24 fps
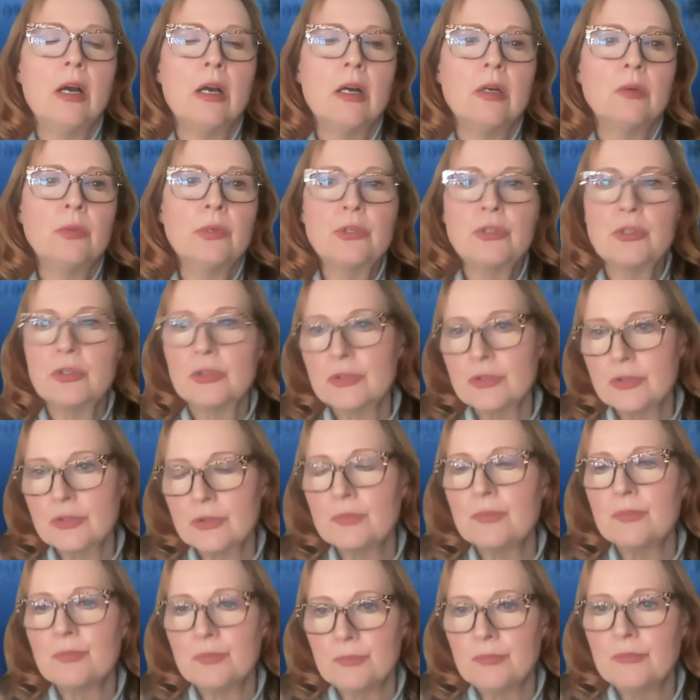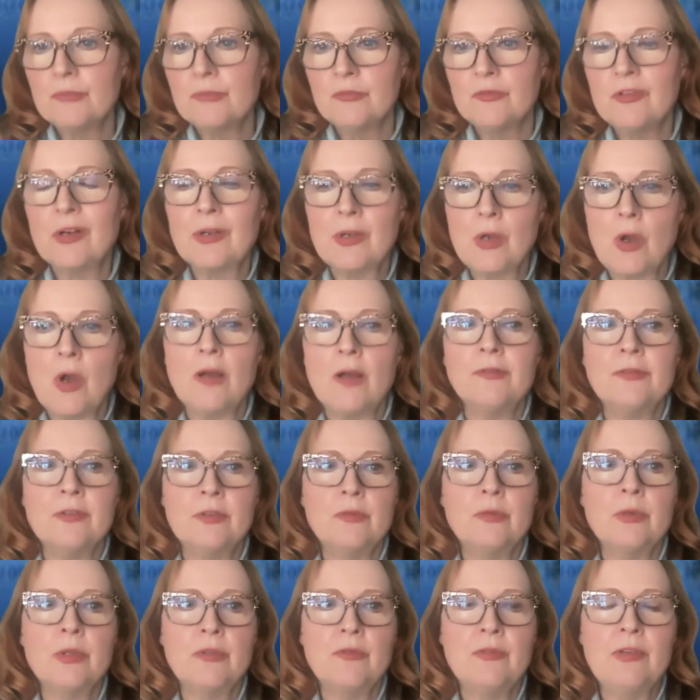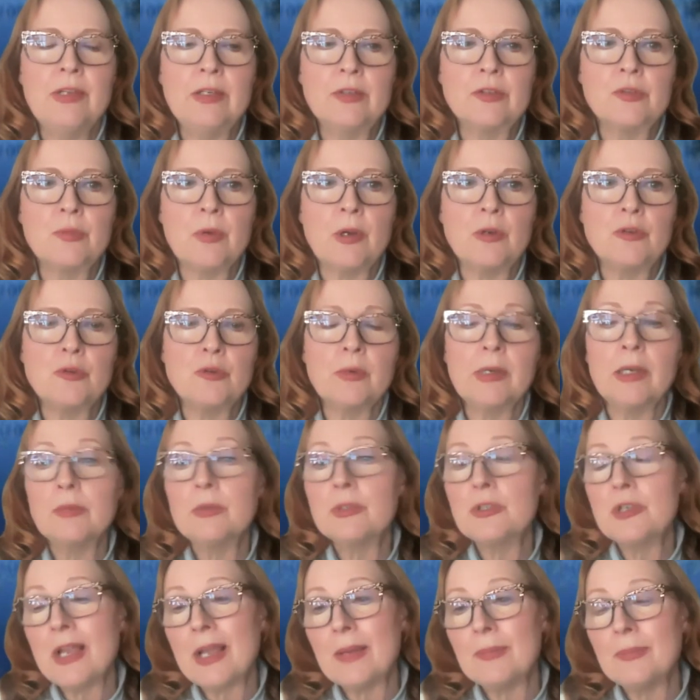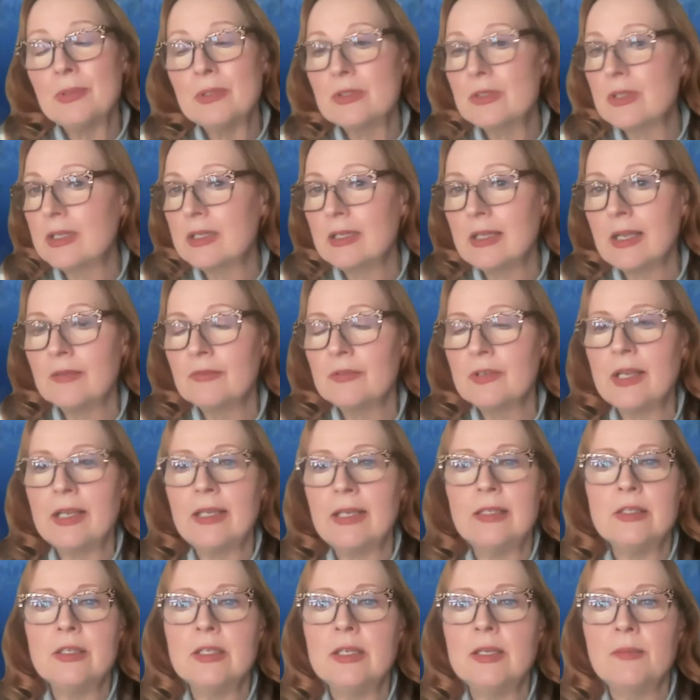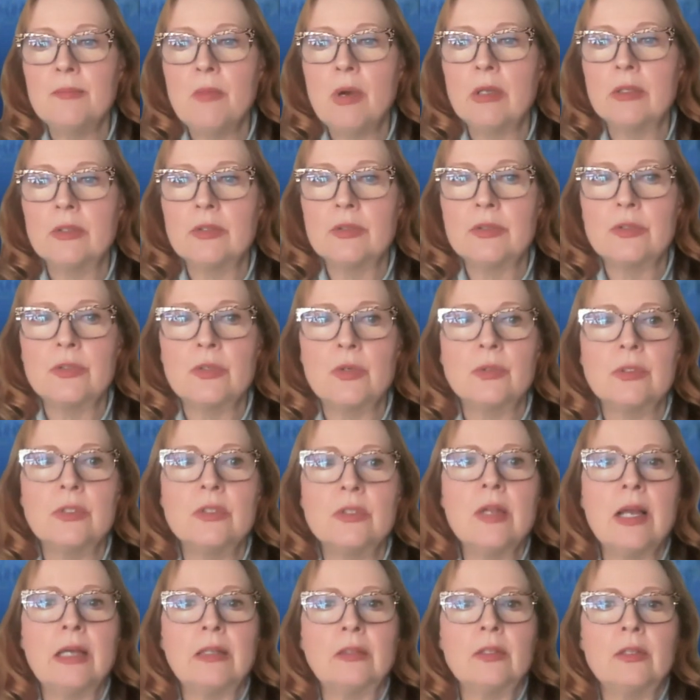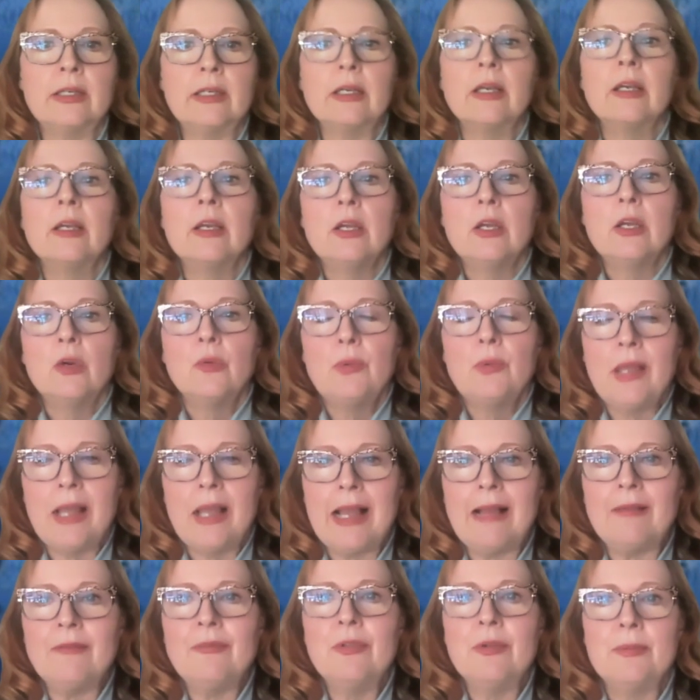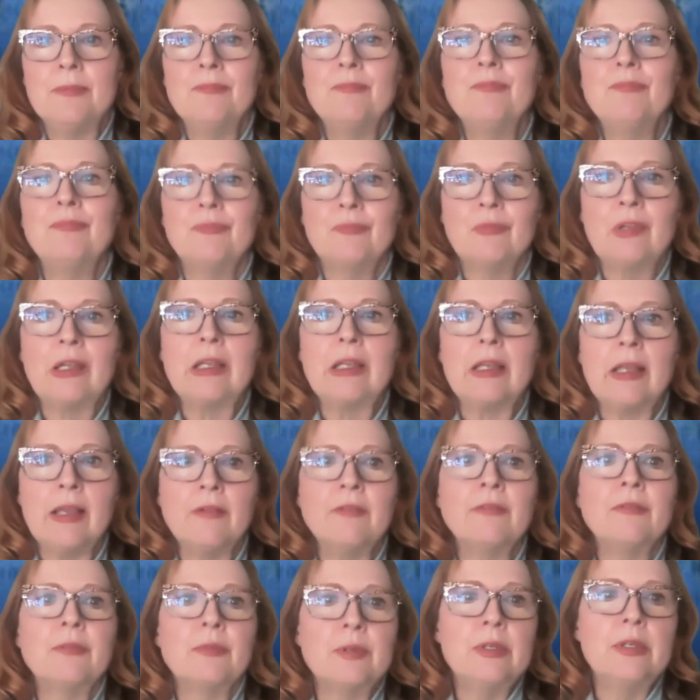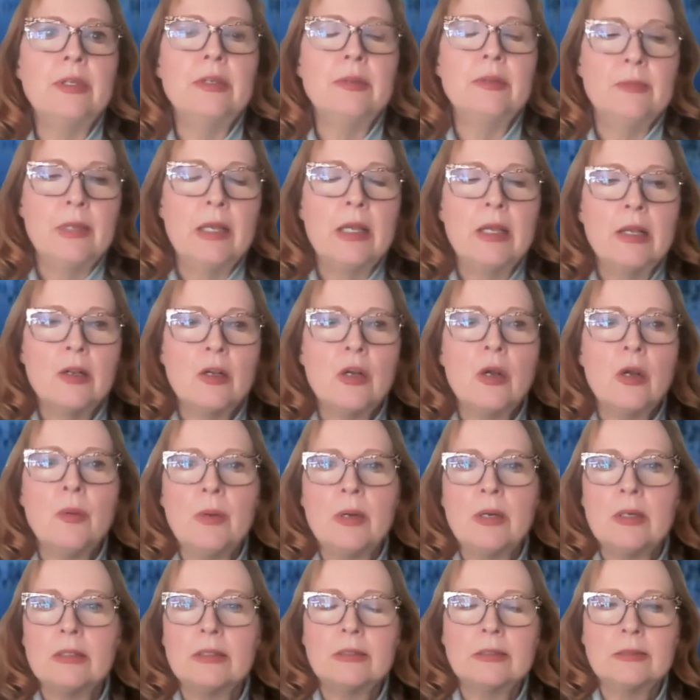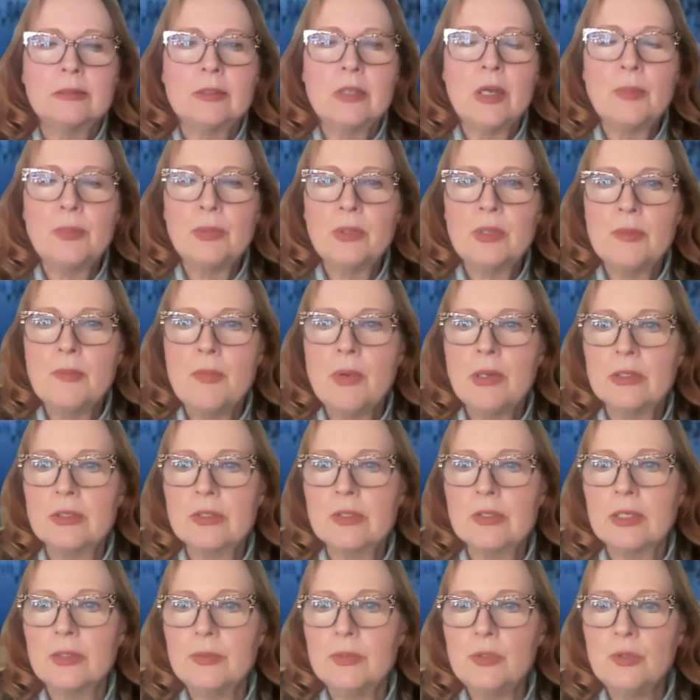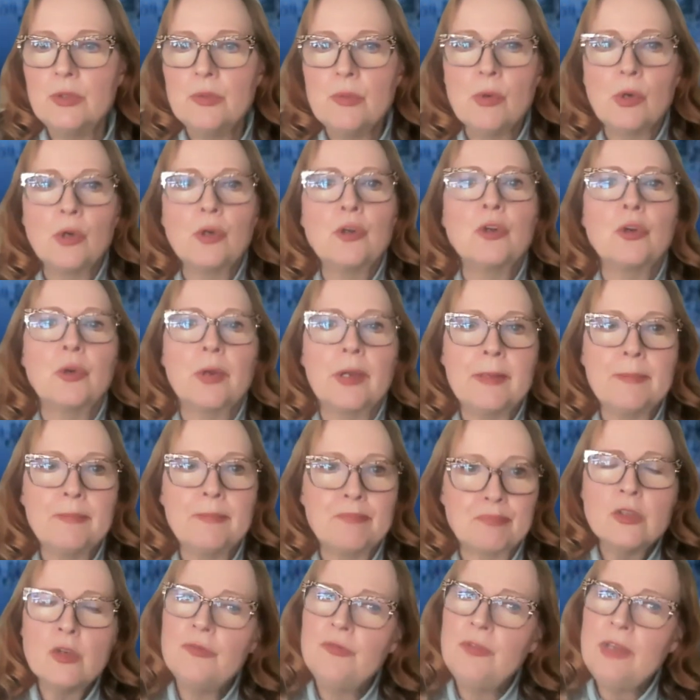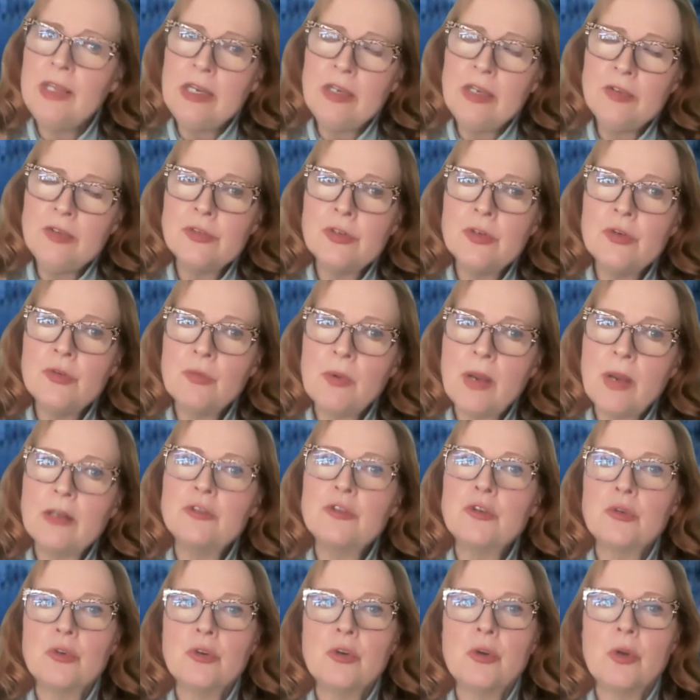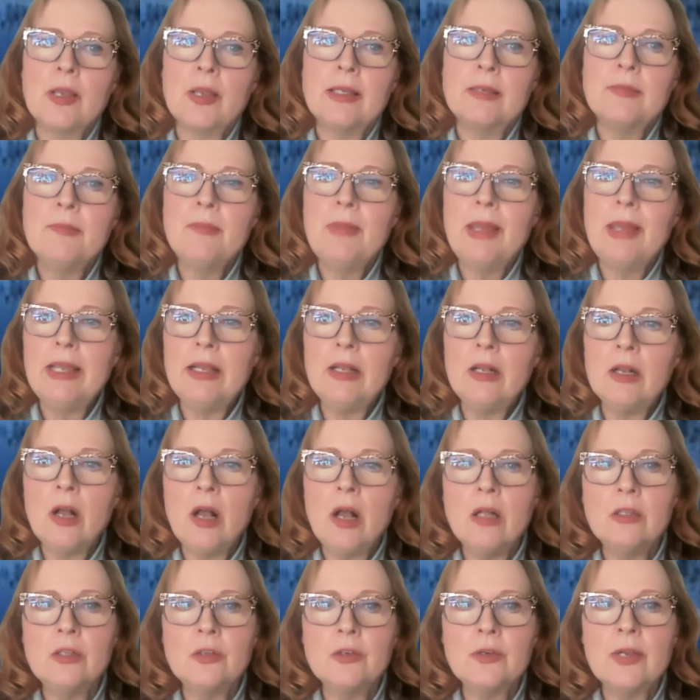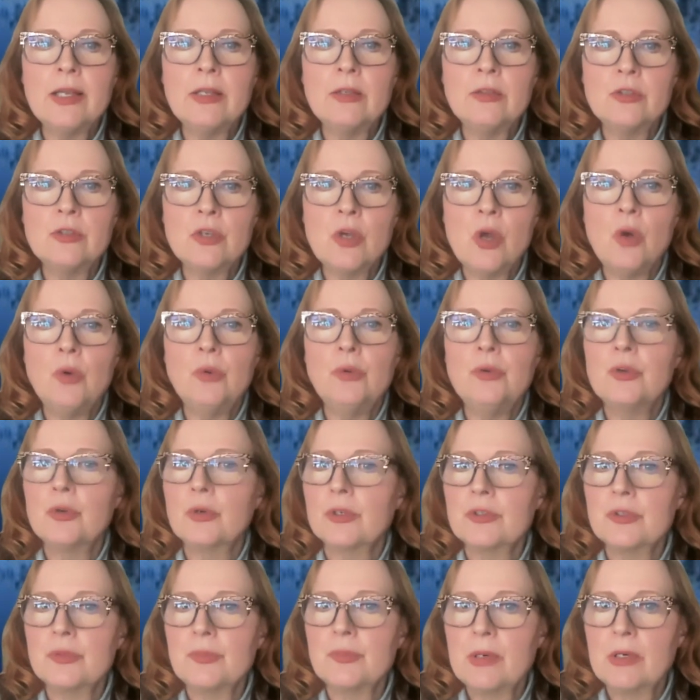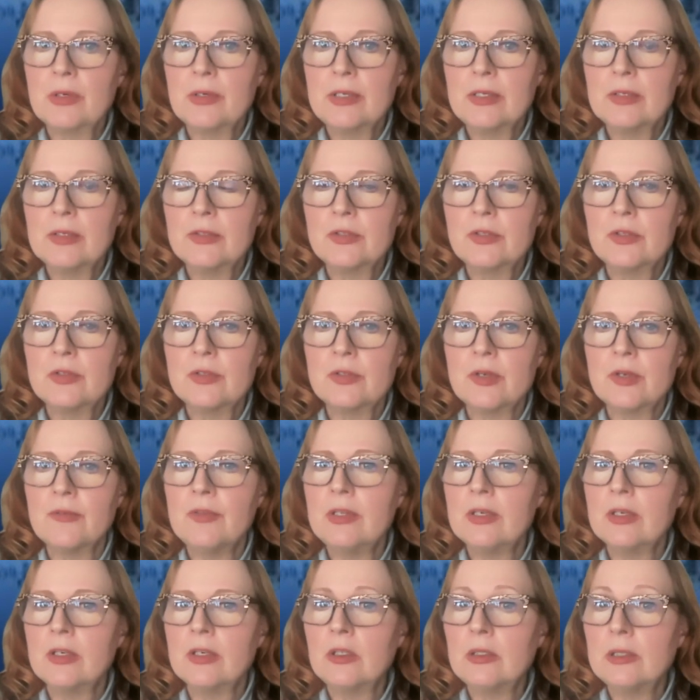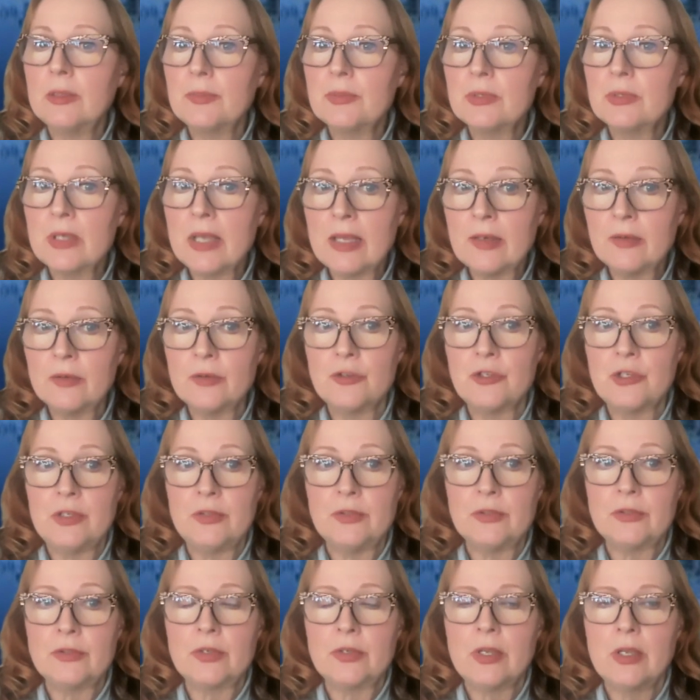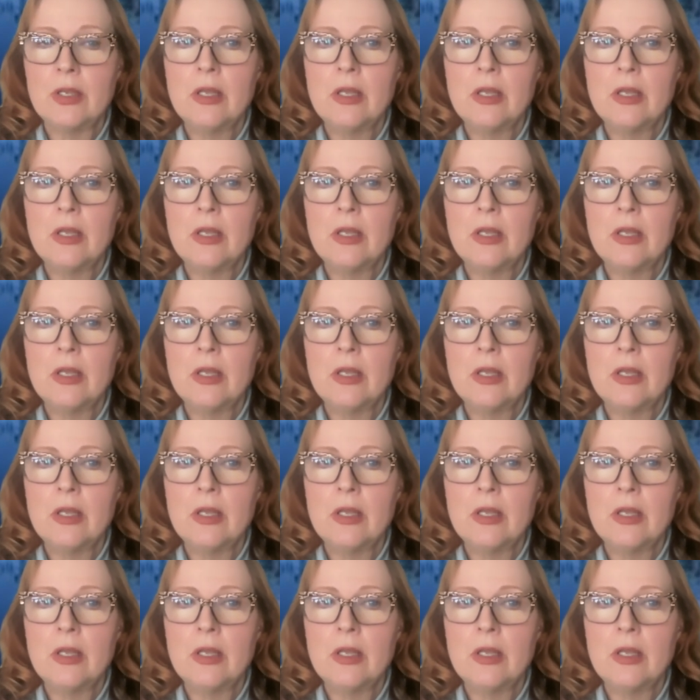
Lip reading: which is very often with Venus retrograde, which happens like every 18 months. So it's not like we have them like every couple of months like we do Mercury. So Venus in retrograde may color and tone your experiences of the eclipse energies.